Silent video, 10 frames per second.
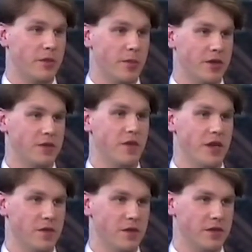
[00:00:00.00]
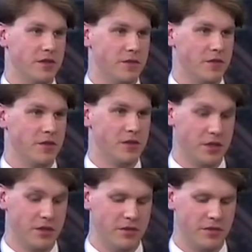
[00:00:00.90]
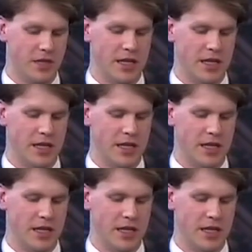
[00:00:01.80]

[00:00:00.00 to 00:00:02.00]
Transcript: in the past 5 years, for certain.